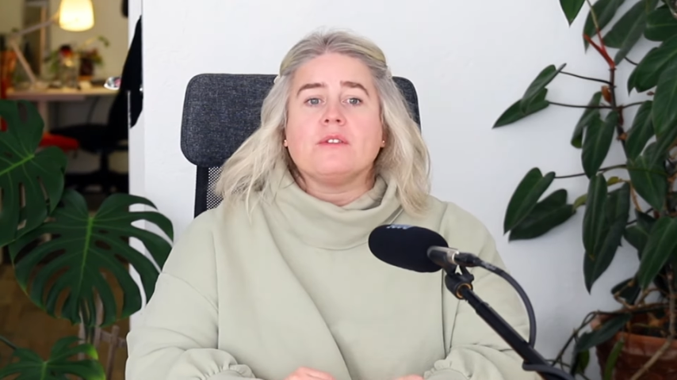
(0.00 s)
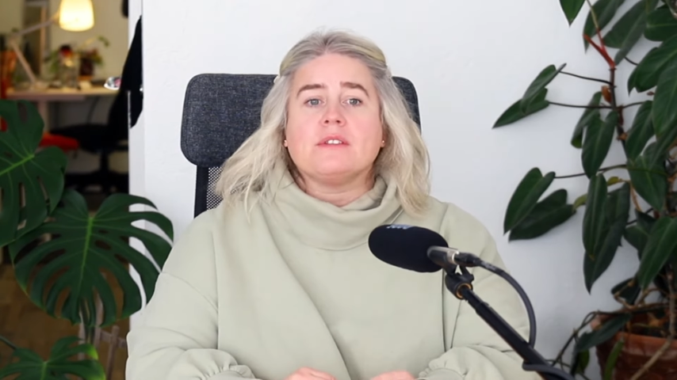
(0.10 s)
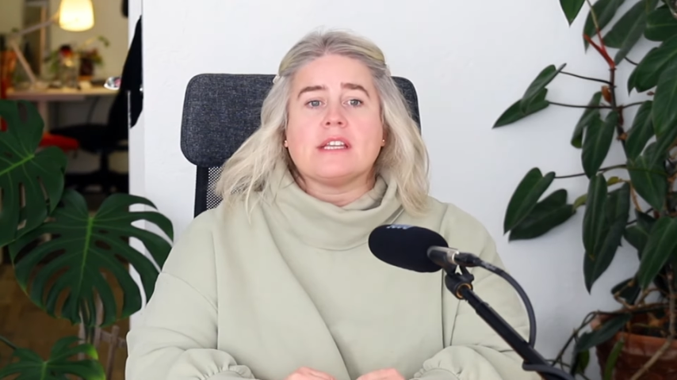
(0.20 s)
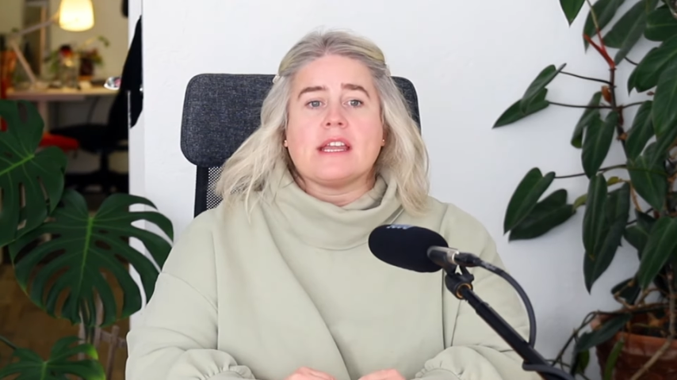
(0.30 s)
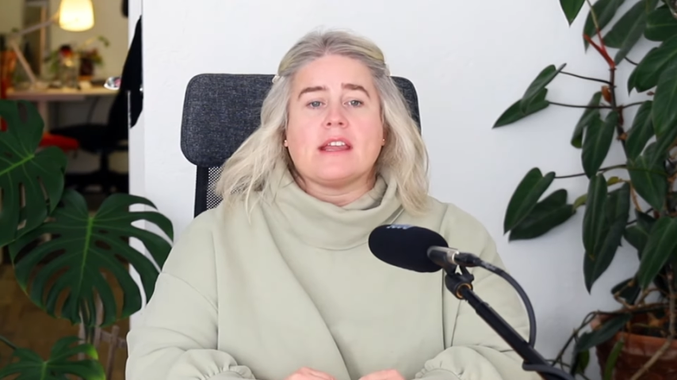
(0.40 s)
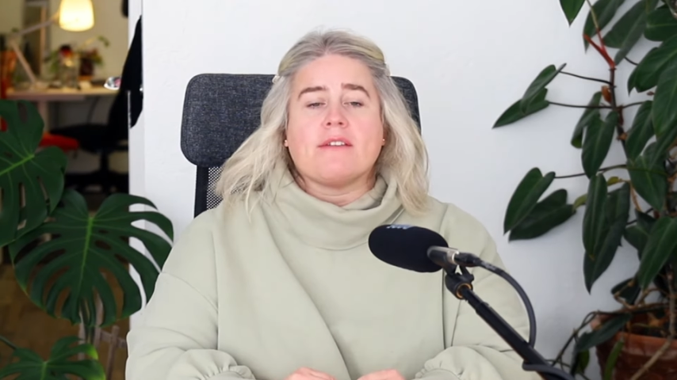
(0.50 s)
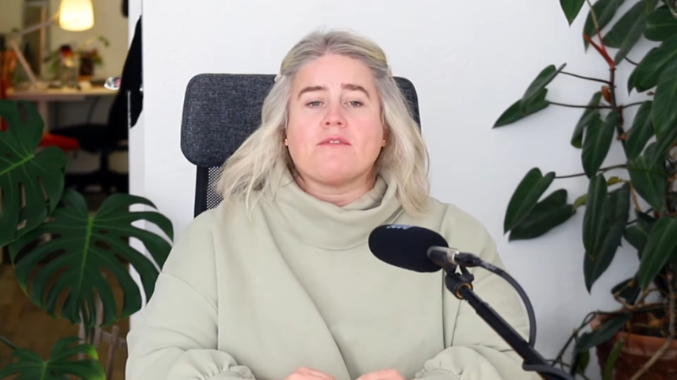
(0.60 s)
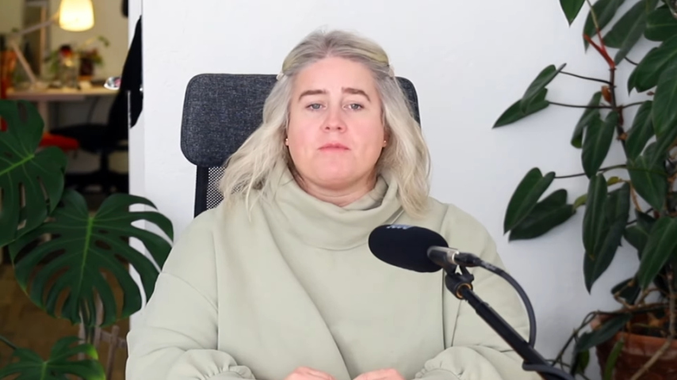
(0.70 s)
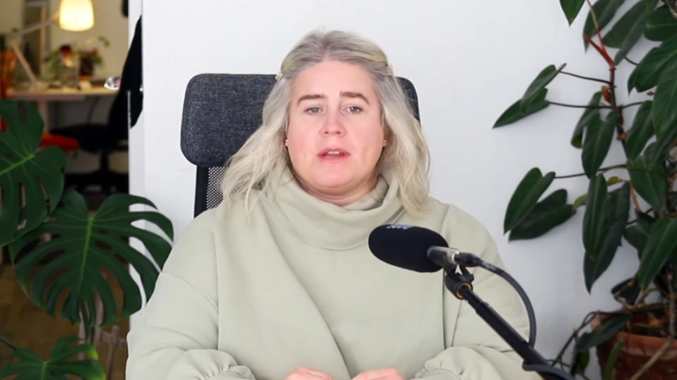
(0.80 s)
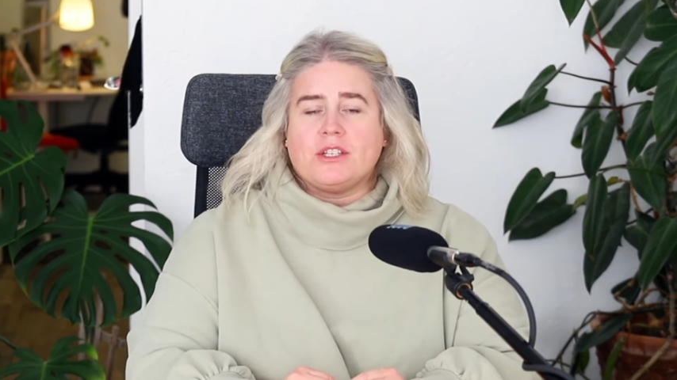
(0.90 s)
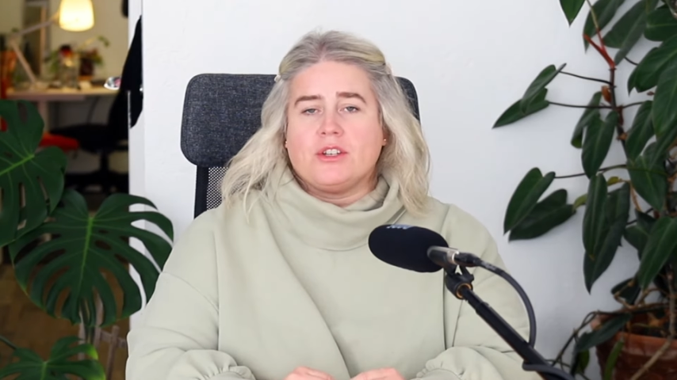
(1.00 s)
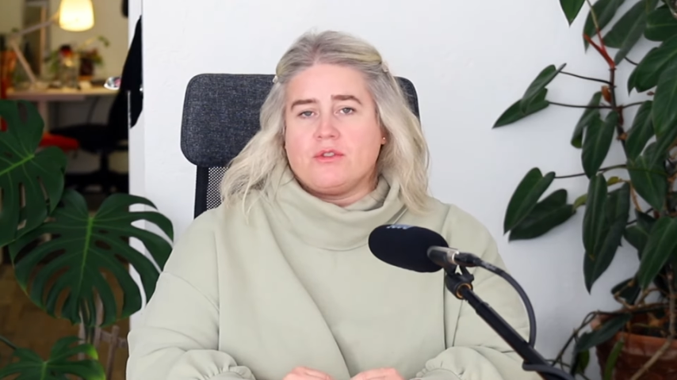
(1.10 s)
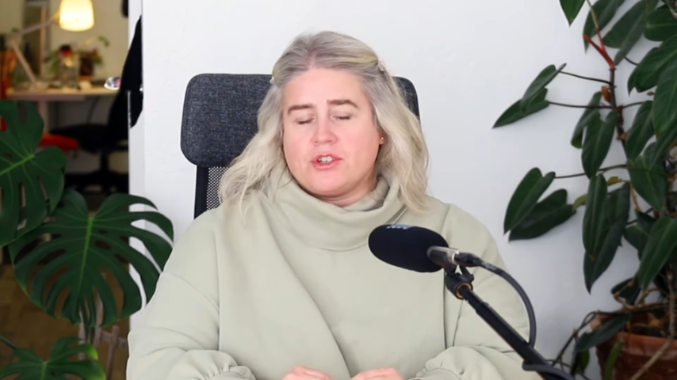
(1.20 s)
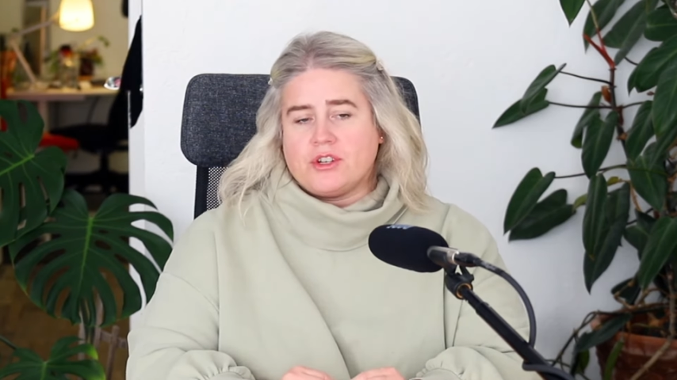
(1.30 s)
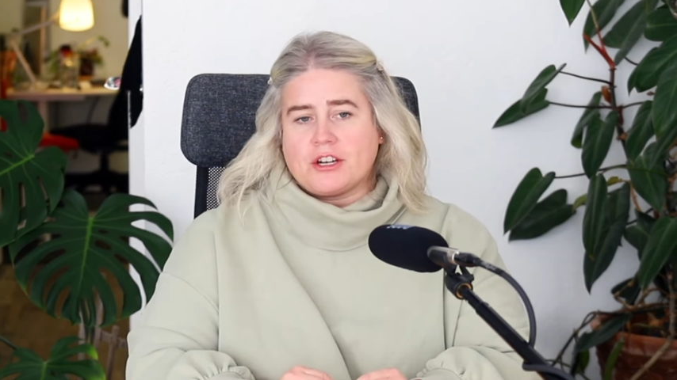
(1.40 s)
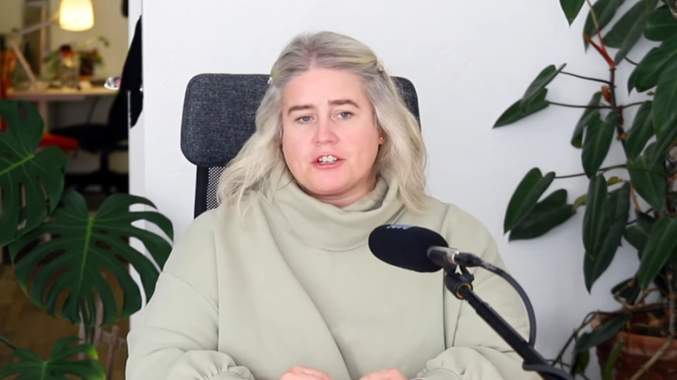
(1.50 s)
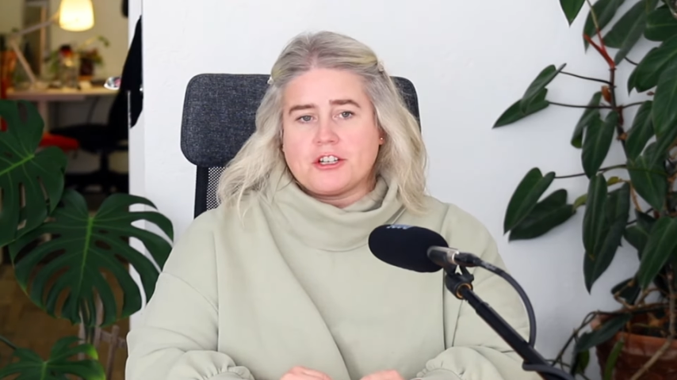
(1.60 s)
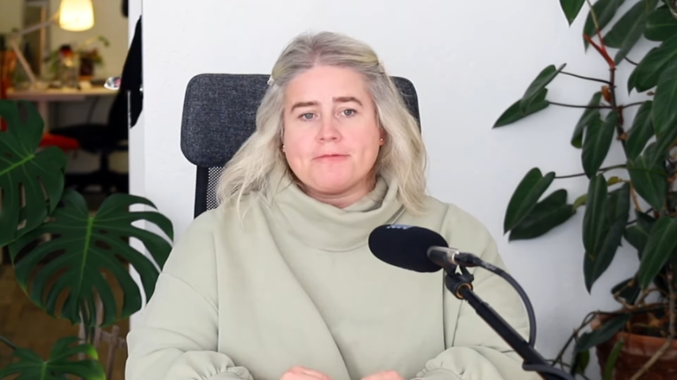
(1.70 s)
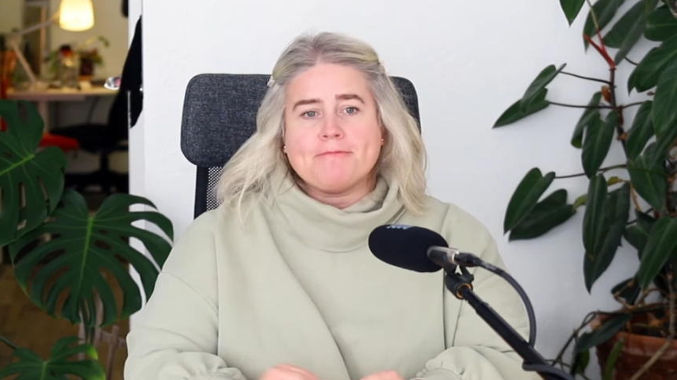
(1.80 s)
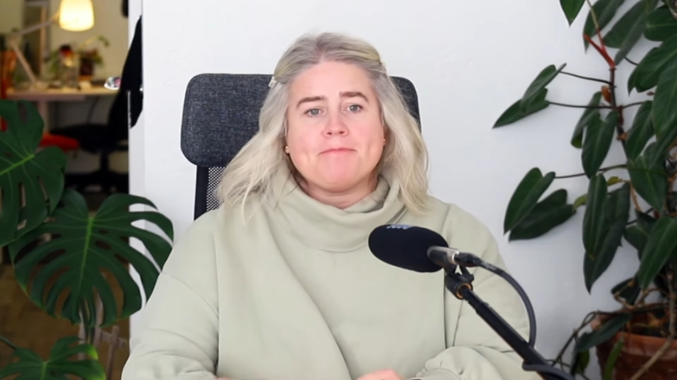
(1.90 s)
losing information or
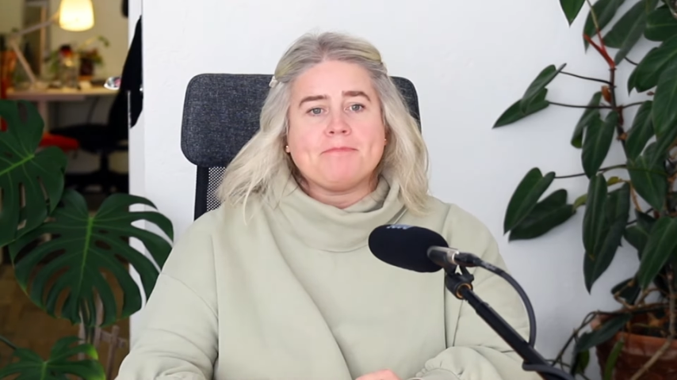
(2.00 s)
structure.